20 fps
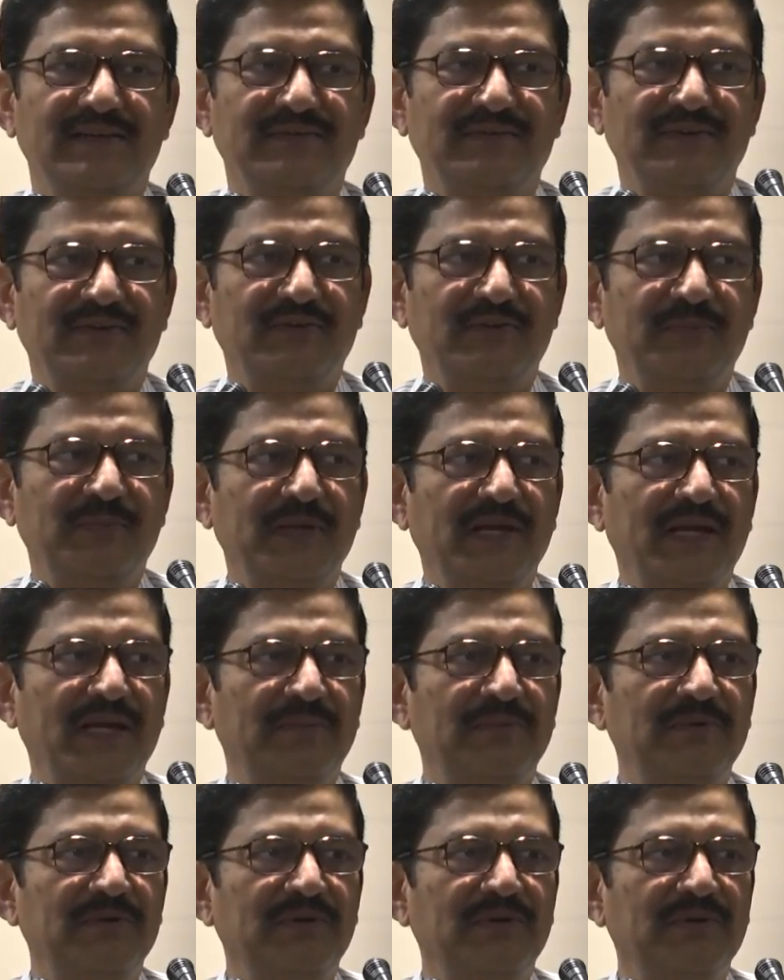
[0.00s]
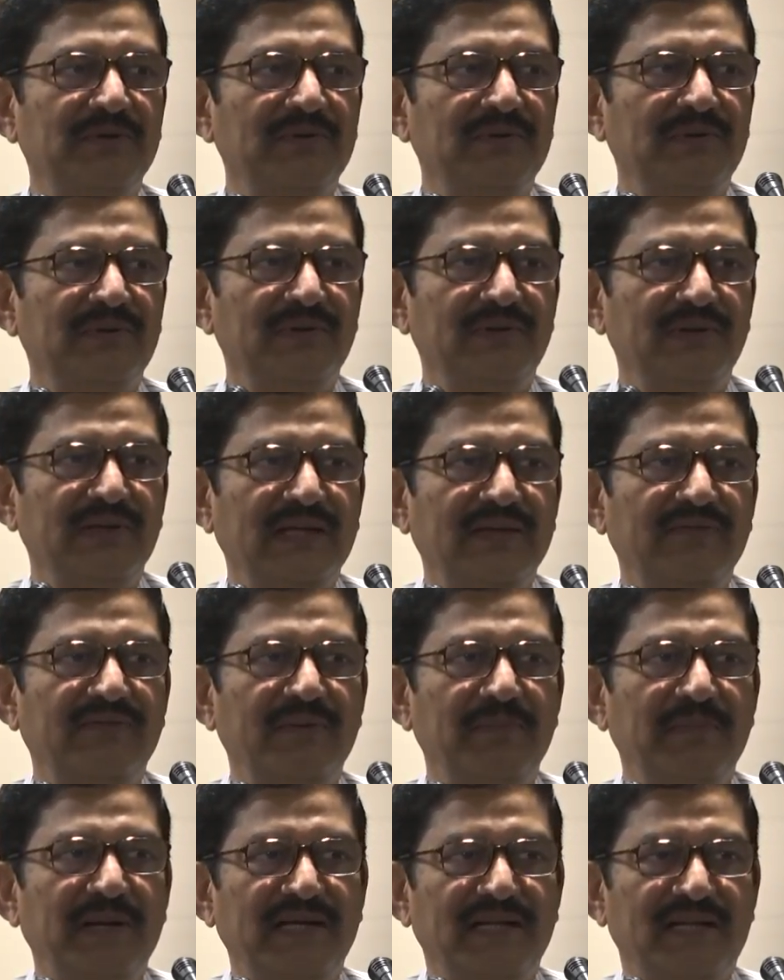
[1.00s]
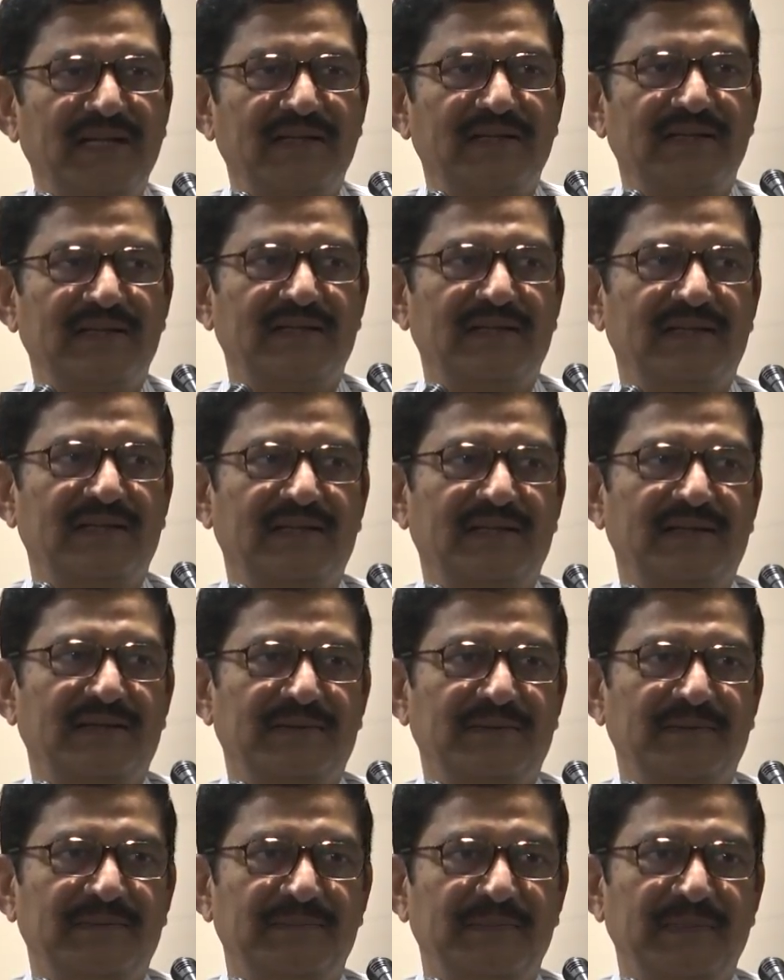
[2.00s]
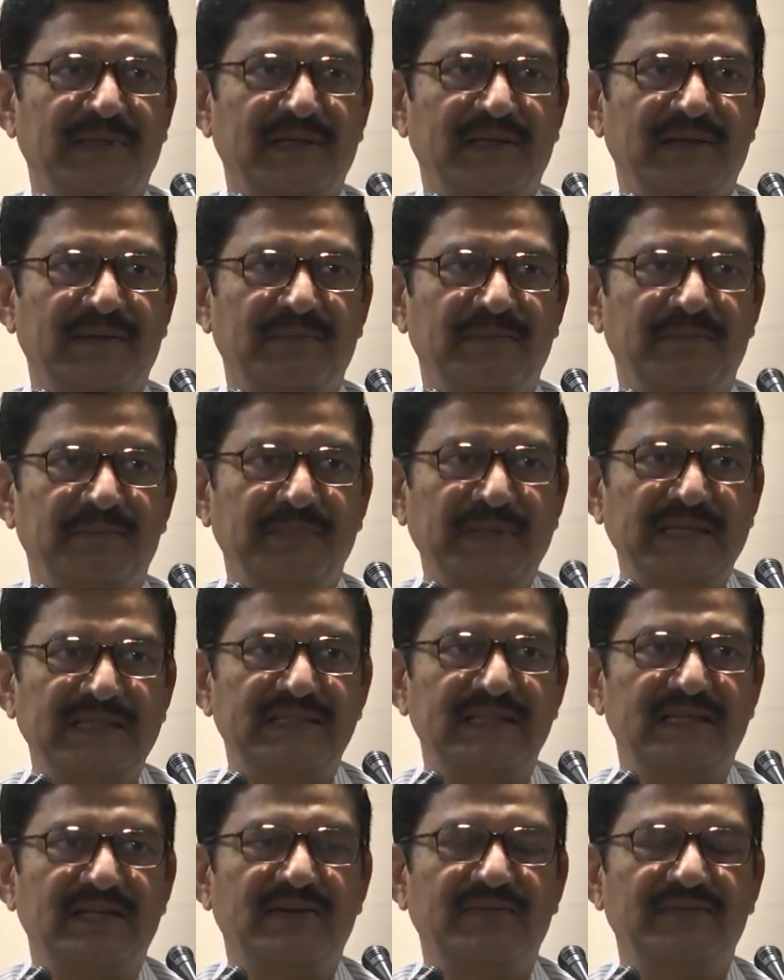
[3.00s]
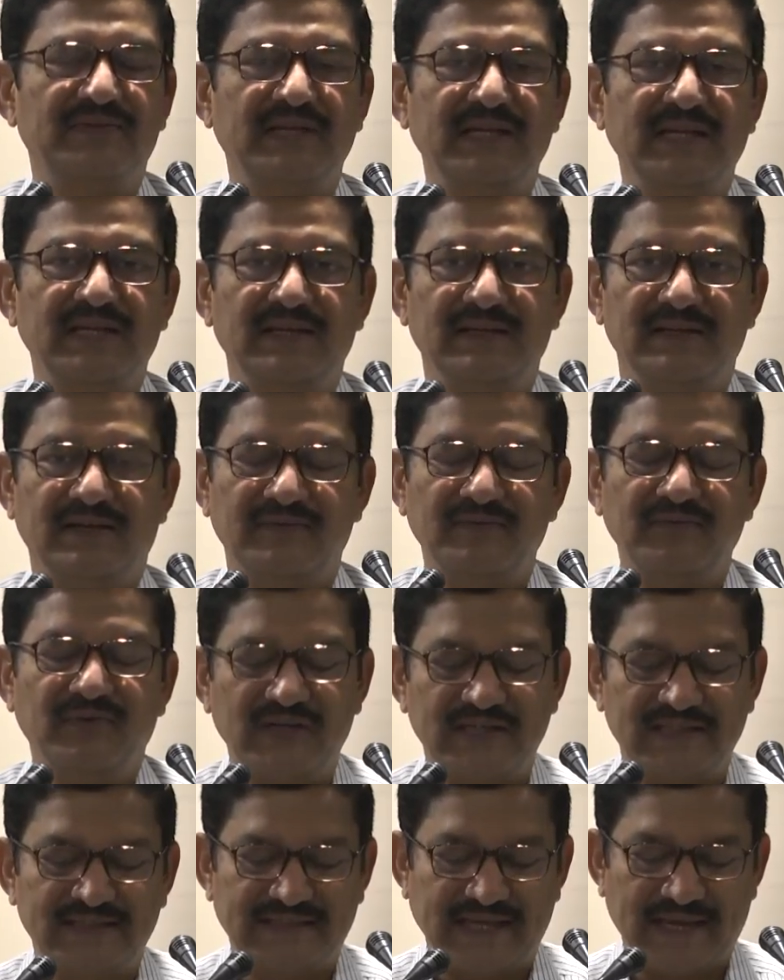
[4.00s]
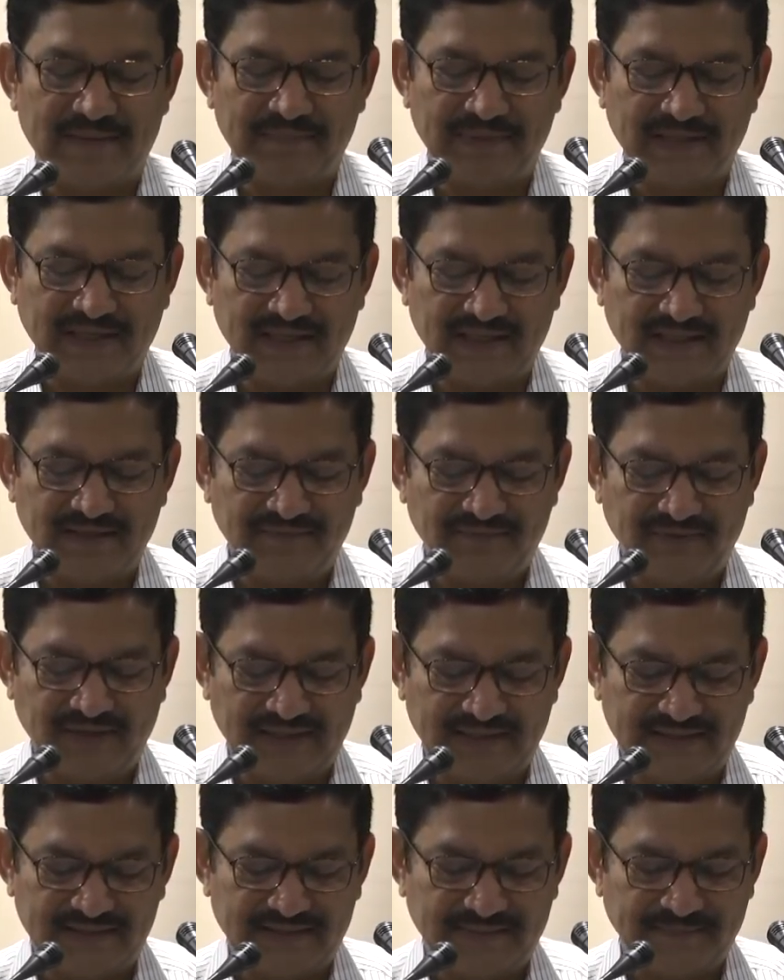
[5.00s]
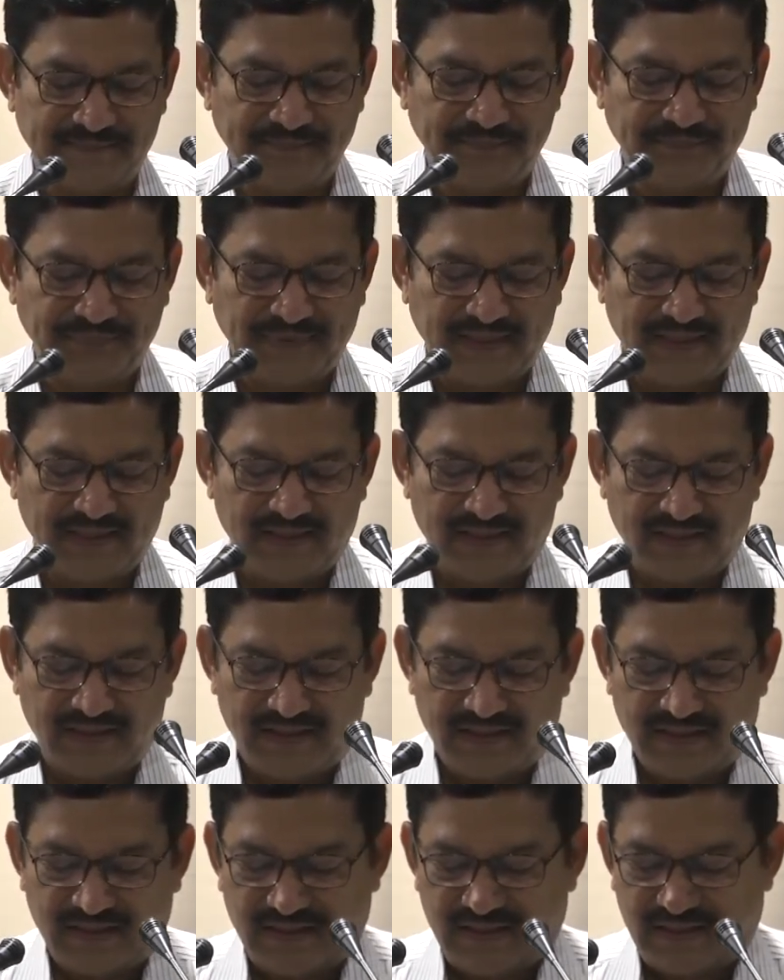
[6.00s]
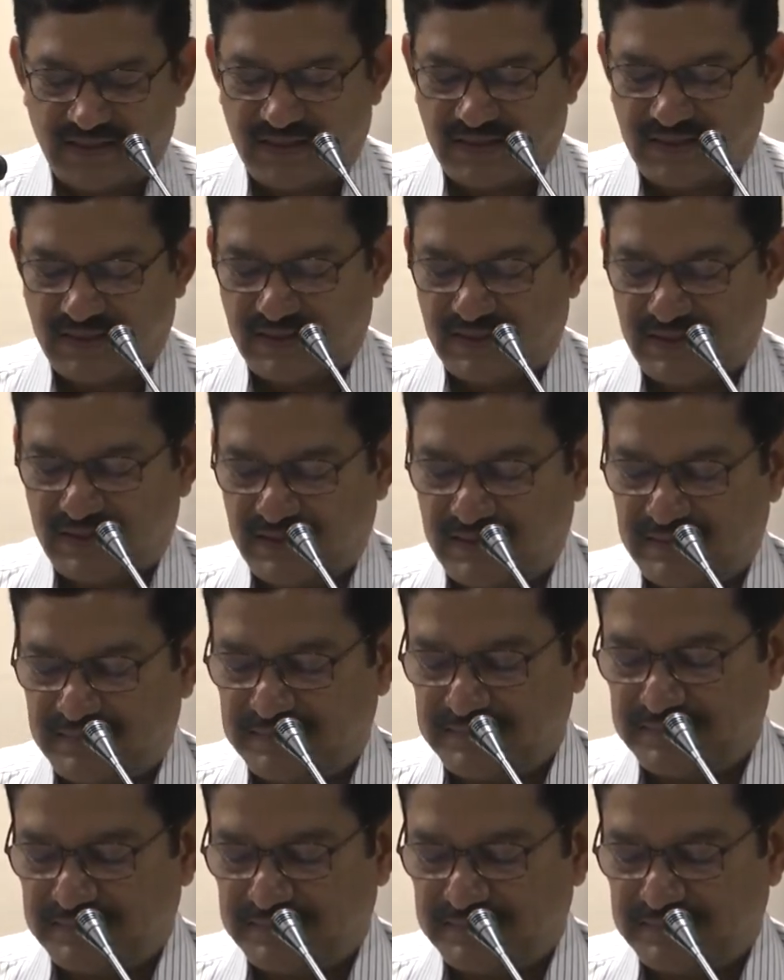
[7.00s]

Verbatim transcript: we would be able to give a better uh, uh, picture of the of what is happening in the field. Uh,